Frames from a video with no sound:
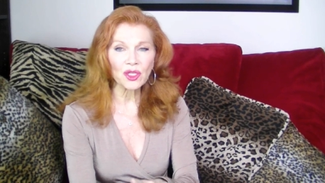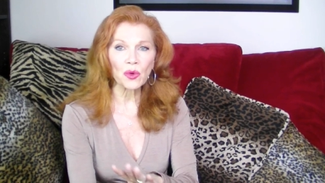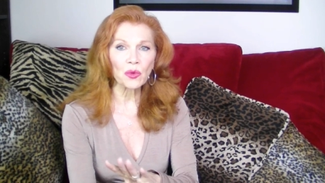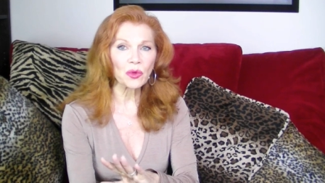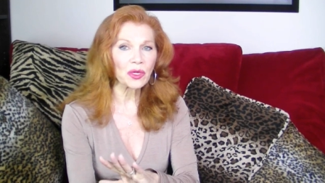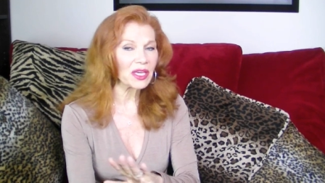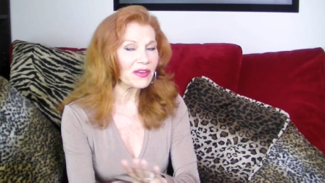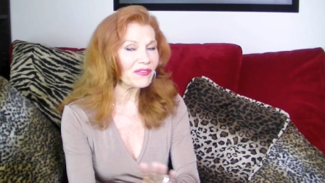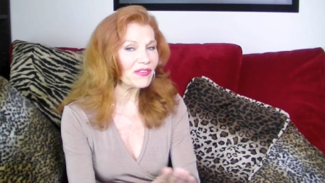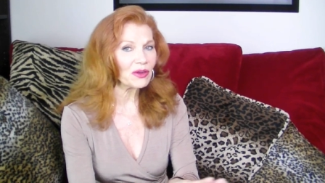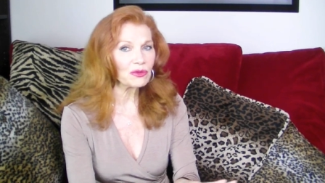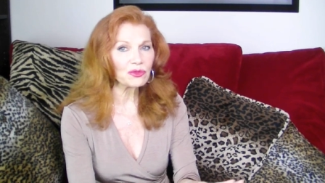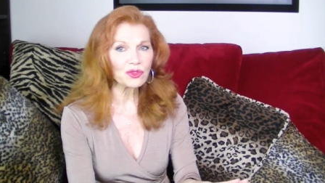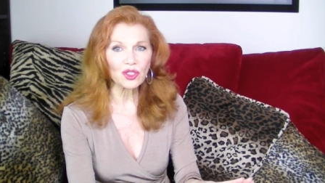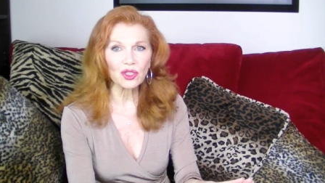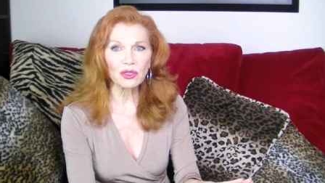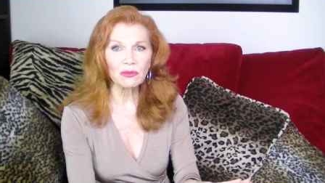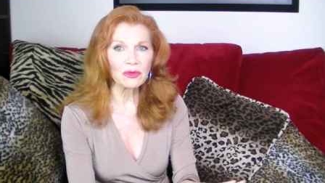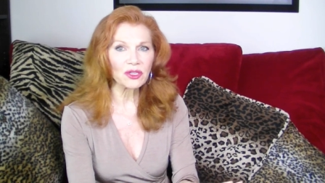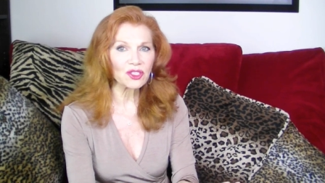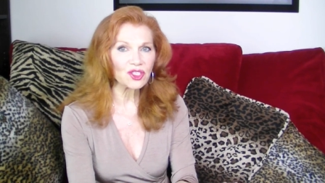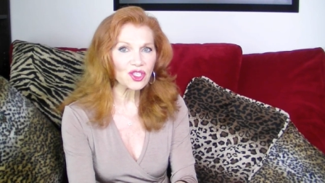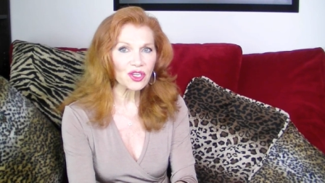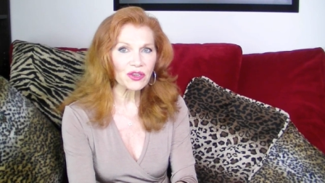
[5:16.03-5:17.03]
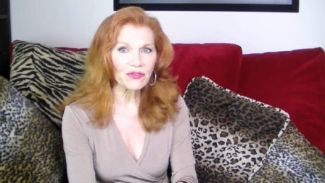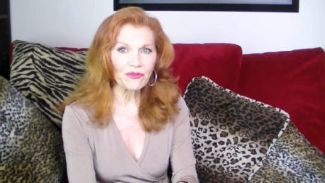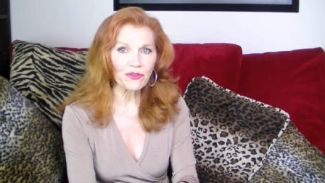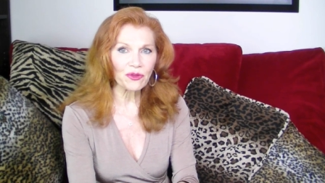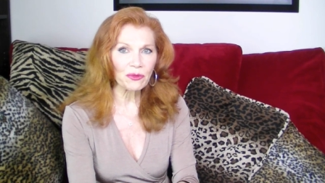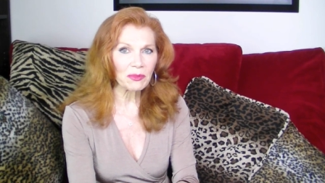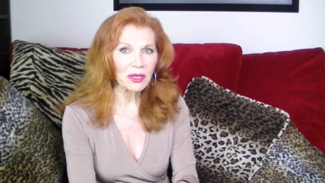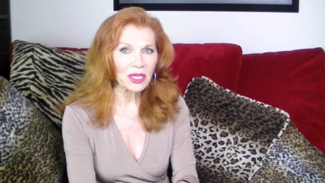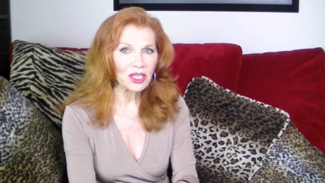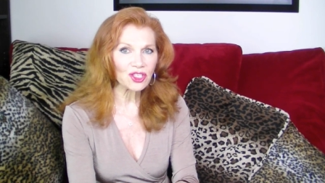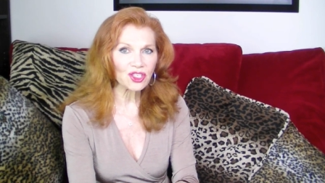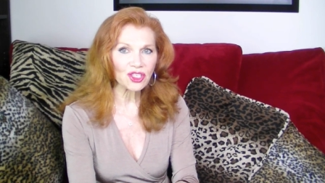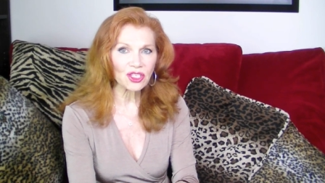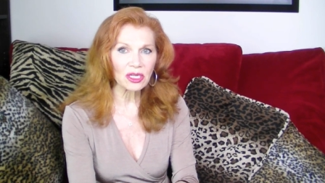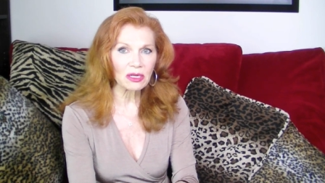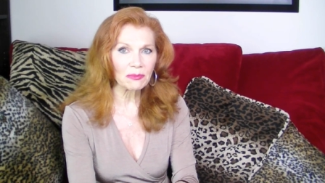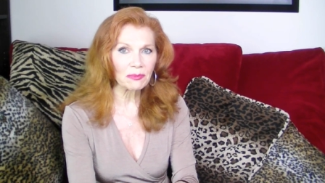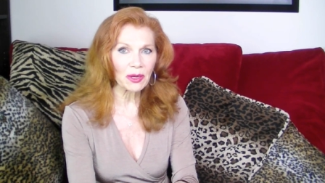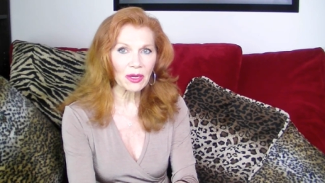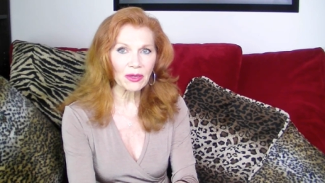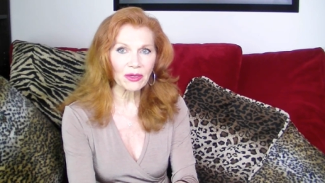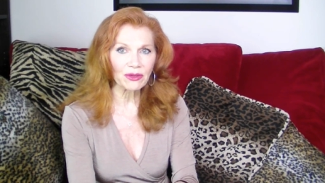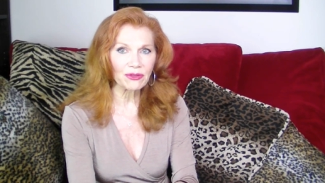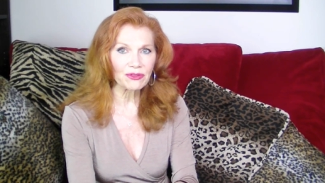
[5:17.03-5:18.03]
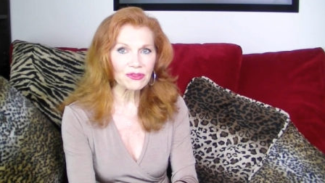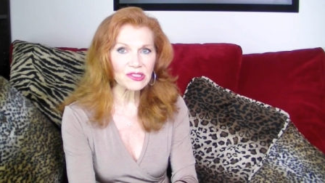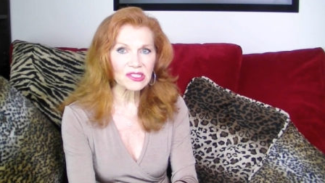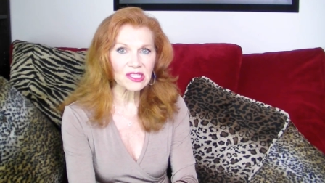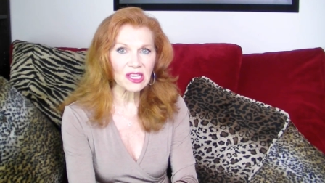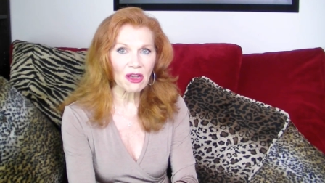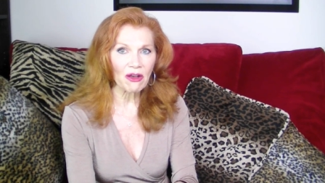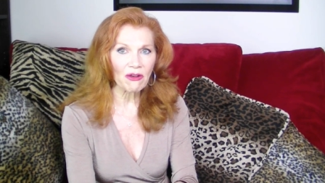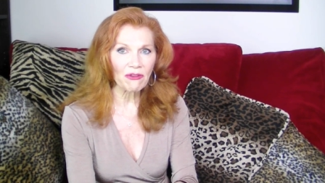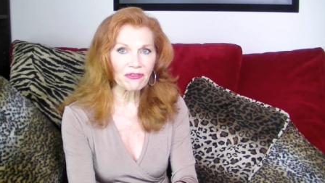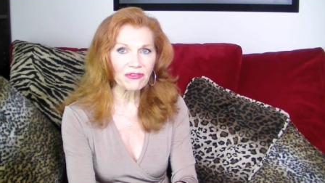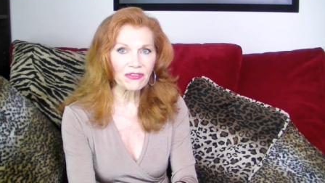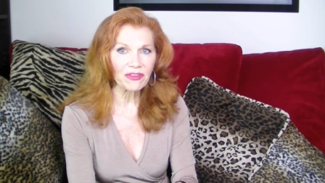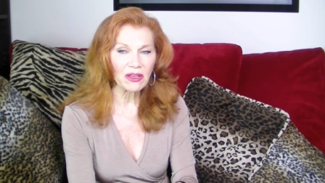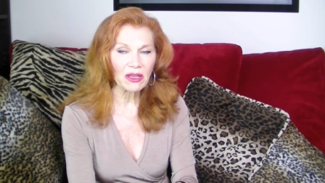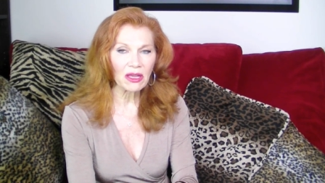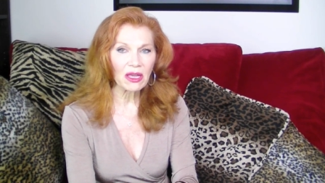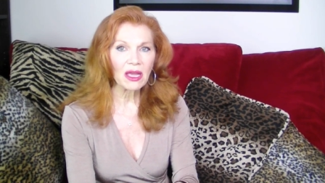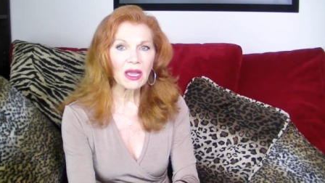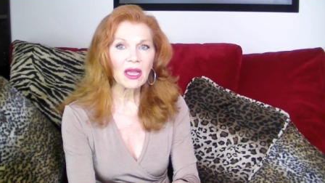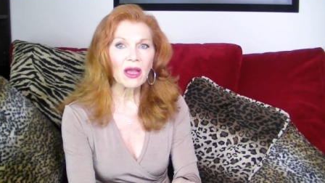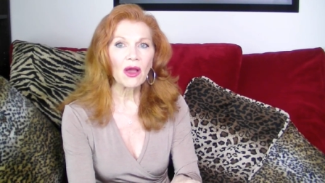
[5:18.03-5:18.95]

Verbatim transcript: Don't give out too much information about yourself.